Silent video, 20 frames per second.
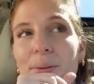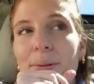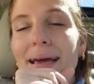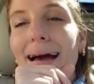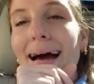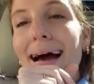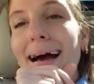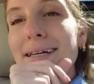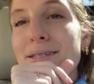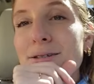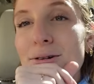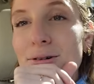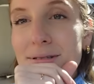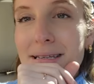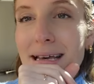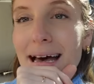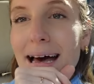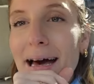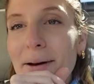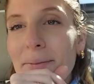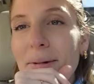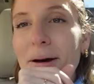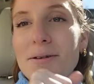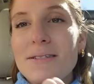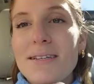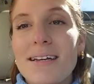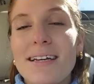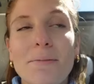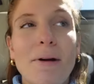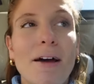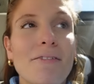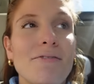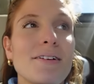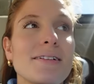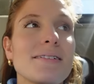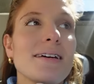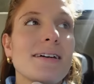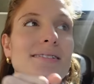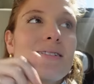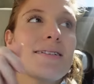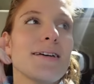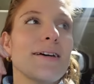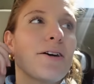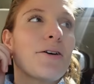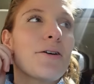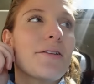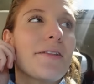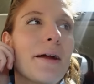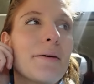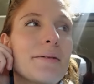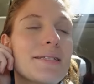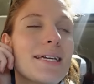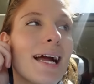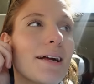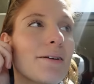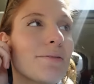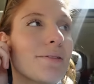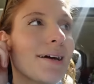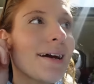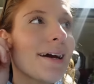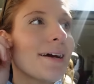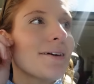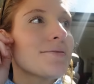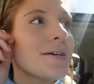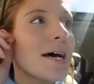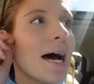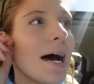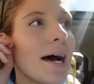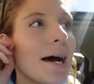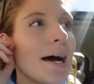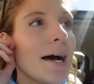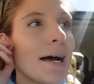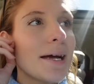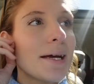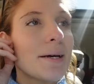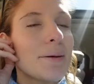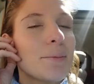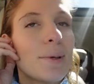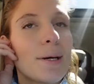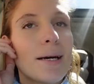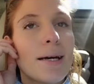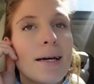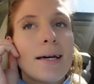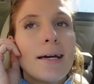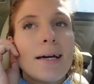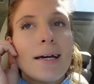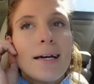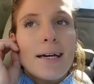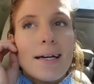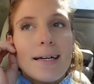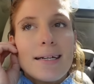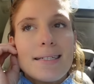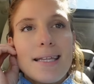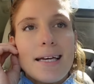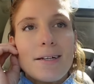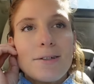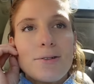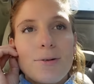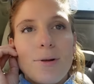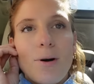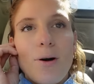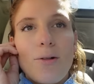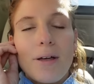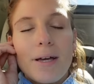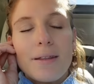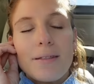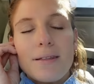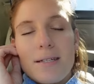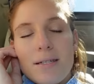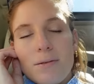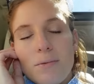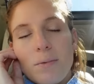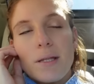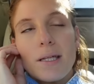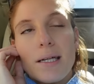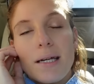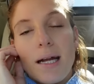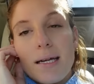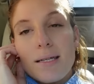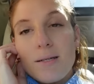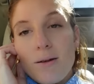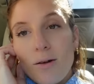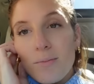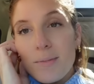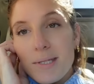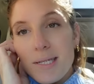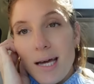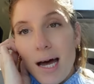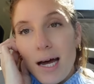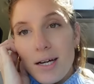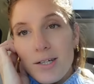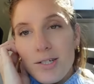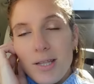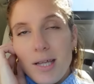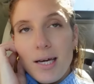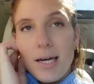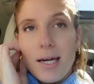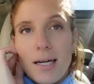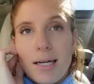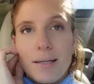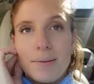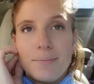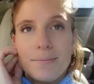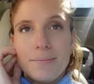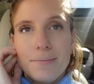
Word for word: yeah, I told Tom I was gonna get my feet done too, and then I was like, I don't think I have time because they do all like this really nice whole massage thing.